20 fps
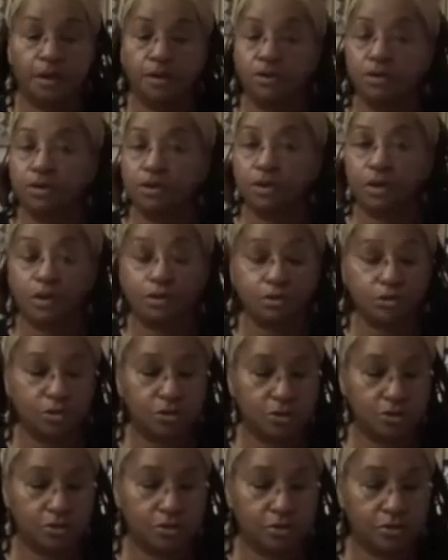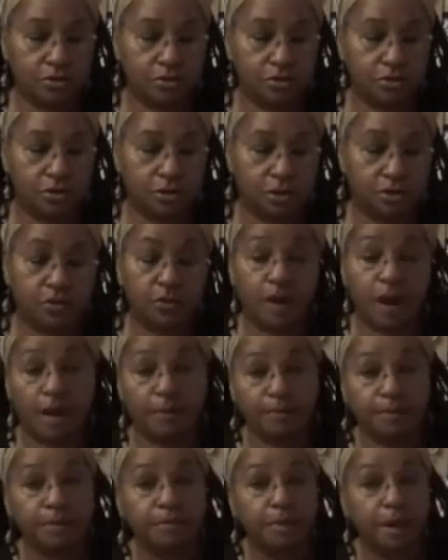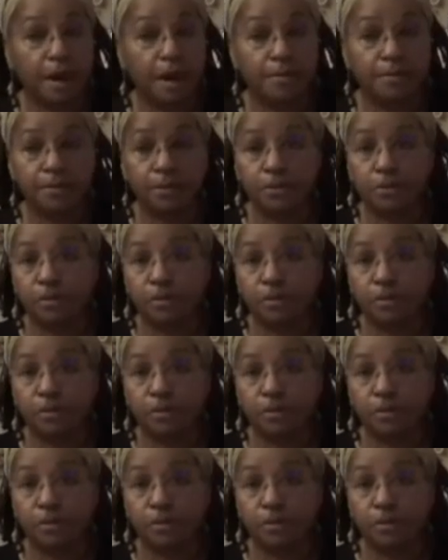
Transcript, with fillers: You can also use uh, wrapping paper,